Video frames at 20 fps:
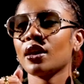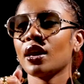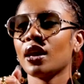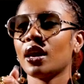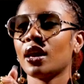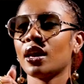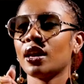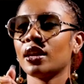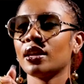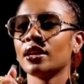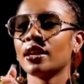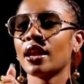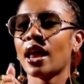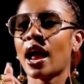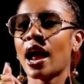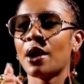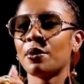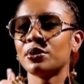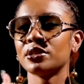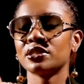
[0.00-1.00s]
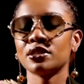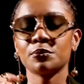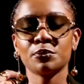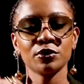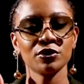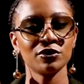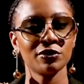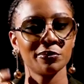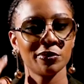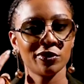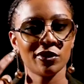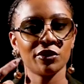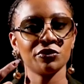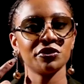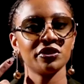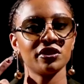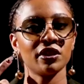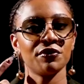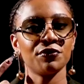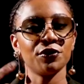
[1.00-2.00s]
And I was supposed to be the one to
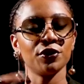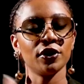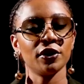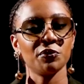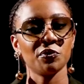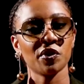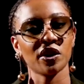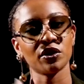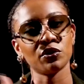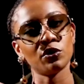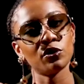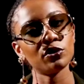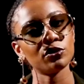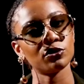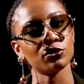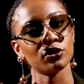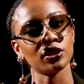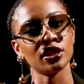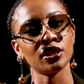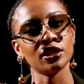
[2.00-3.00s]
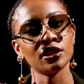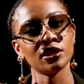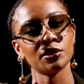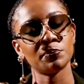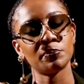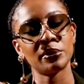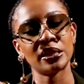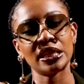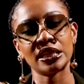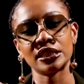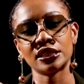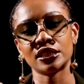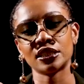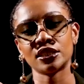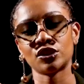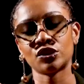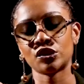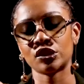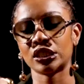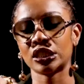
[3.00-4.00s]
interview him. We had gone to his place,
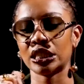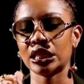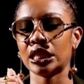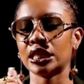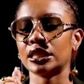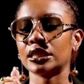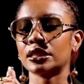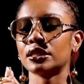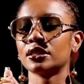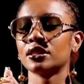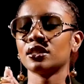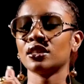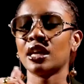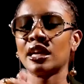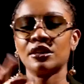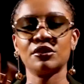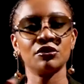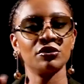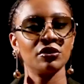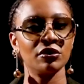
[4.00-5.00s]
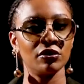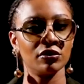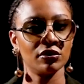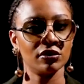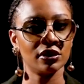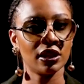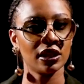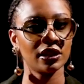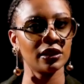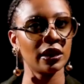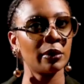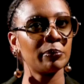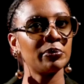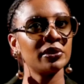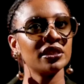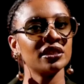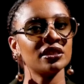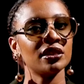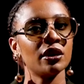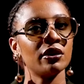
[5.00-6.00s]
his residence. I don't know, that
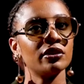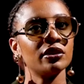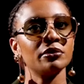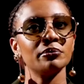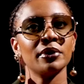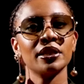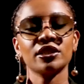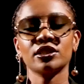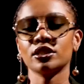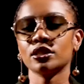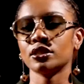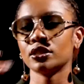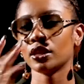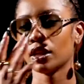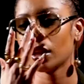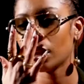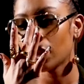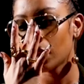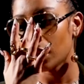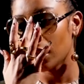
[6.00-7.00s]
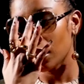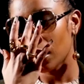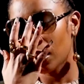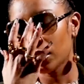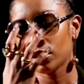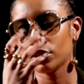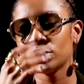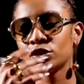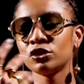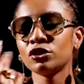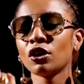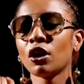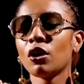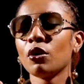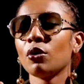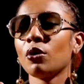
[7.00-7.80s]
place down in Machindi. So